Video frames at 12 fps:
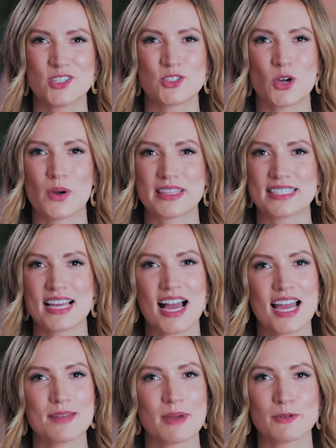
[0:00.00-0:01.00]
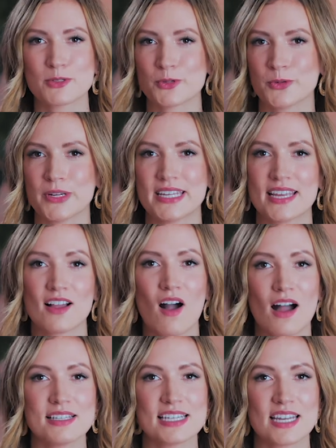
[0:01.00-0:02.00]
So at the time, I was creating
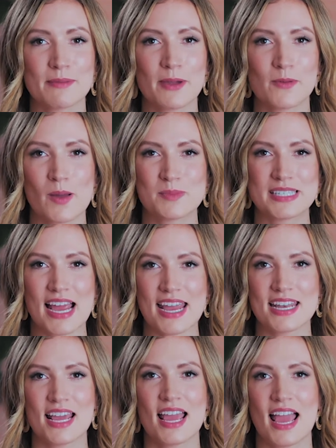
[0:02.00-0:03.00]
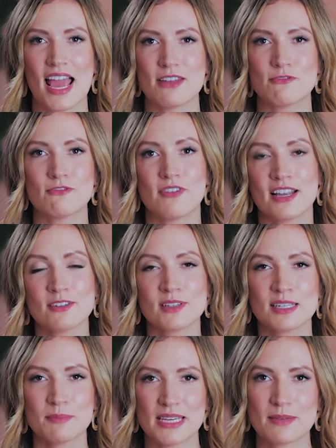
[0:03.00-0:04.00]
content on my website and
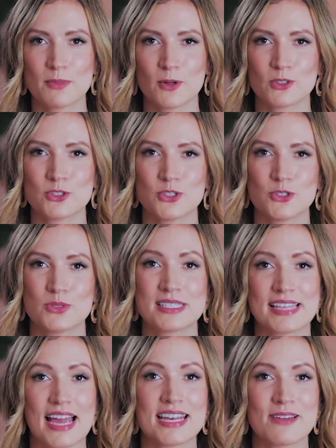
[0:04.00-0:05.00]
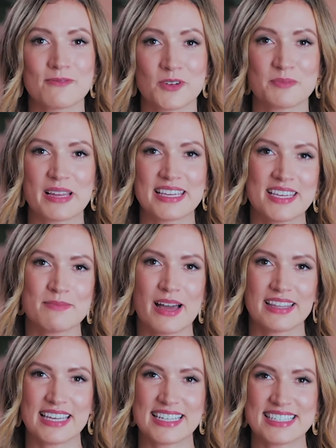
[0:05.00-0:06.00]
funneling people to sign up for my
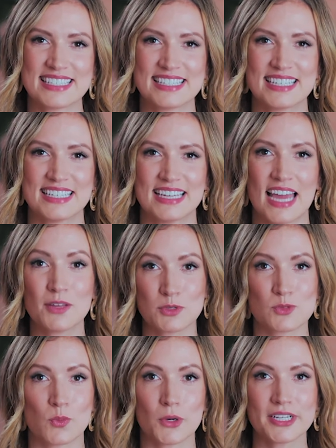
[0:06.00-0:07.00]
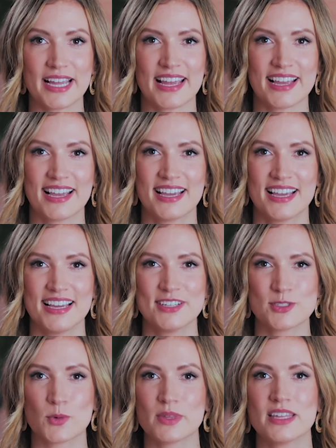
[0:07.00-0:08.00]
email list. And it was working.
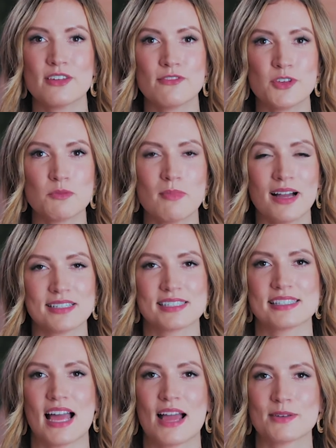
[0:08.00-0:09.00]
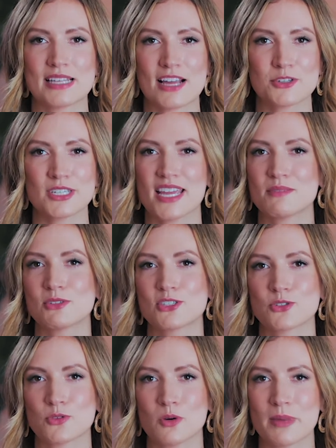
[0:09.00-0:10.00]
So within a few months, I was actually able
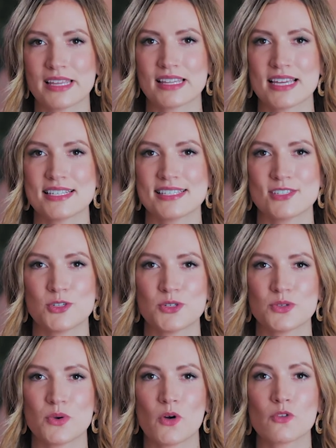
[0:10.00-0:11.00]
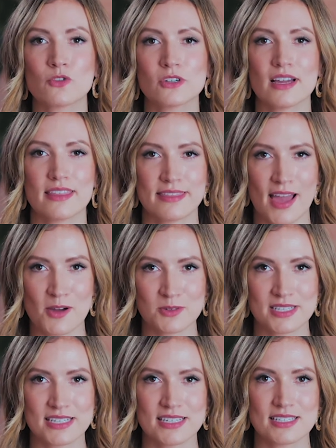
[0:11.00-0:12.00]
to grow my list to over
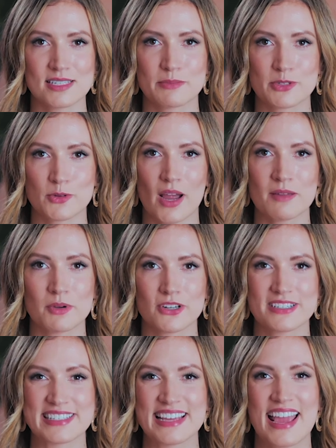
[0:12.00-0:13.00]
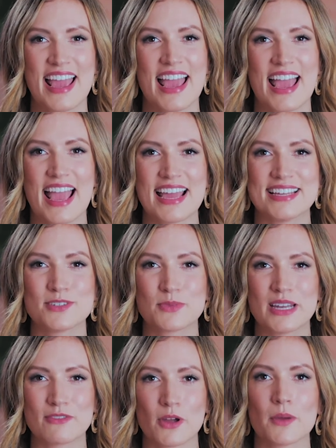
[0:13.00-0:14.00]
1,000 subscribers. And
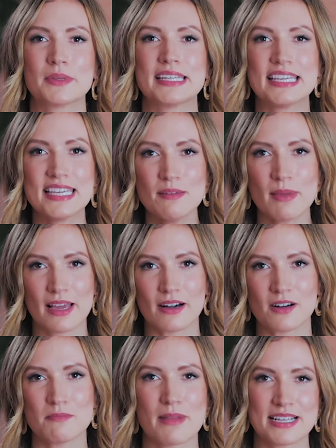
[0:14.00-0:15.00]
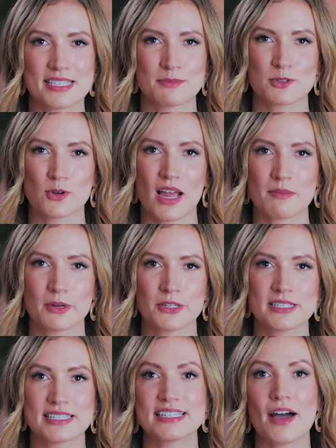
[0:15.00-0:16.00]
whenever I would email my
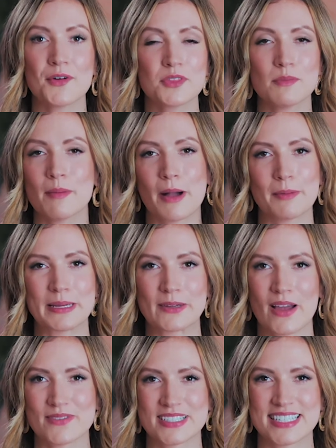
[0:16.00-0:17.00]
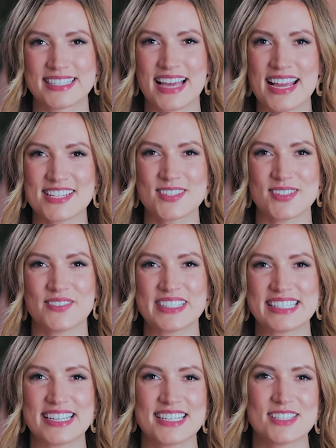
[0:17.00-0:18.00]
subscribers and tell them about my graphic design
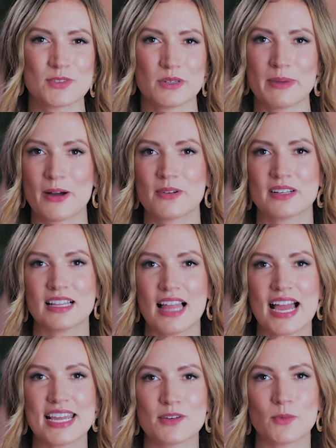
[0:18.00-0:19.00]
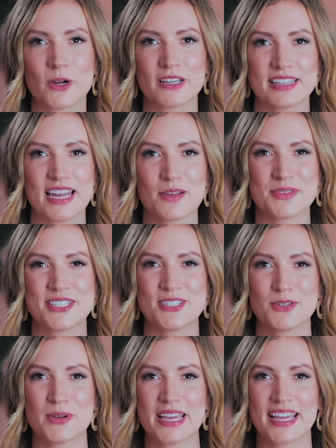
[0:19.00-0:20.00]
services or about client work that I was
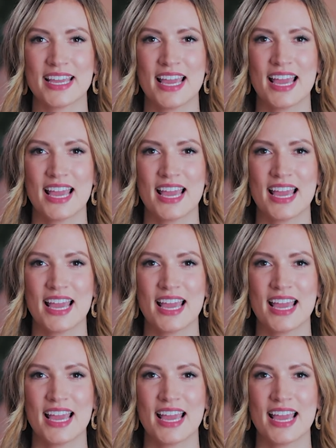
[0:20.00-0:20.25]
doing,